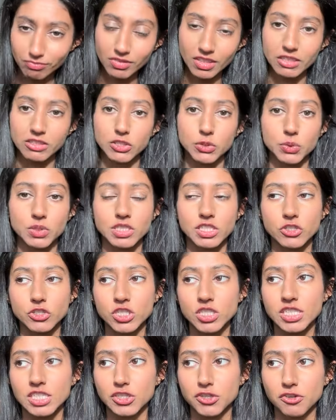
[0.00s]
this was
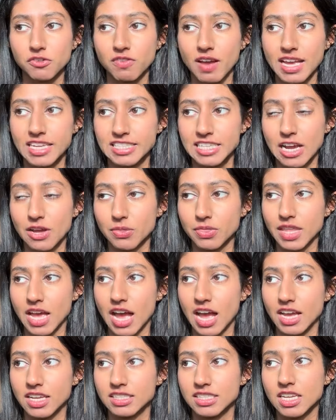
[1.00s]
interesting. You find out
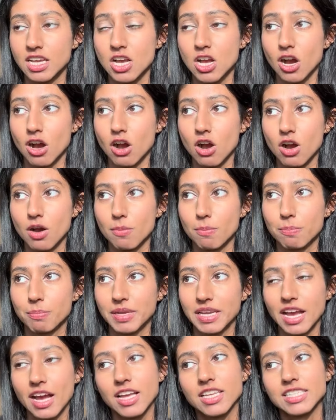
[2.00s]
that
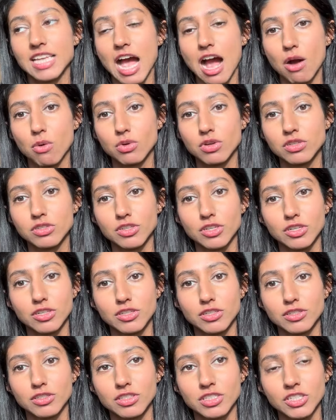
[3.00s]
because owls
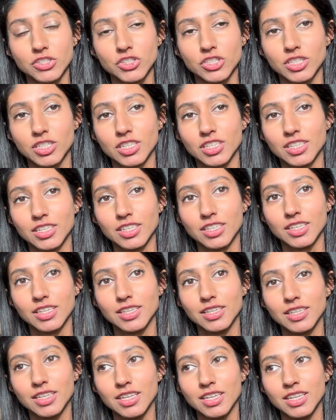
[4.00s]
are such a
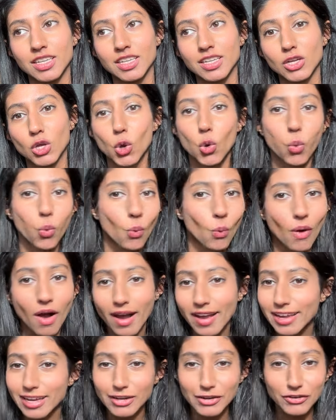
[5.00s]

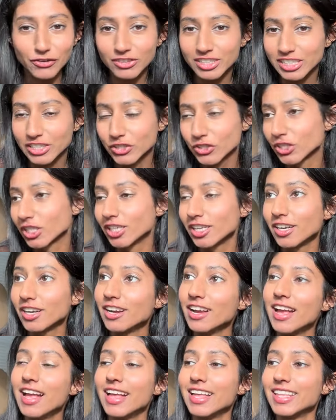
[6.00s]
quiet creature,
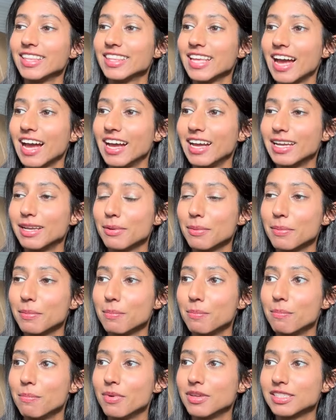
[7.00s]
that
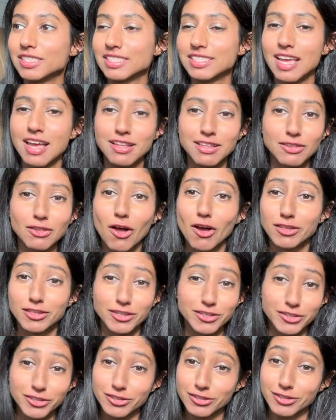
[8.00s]

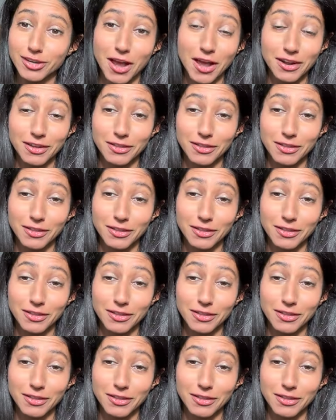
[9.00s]
there's just not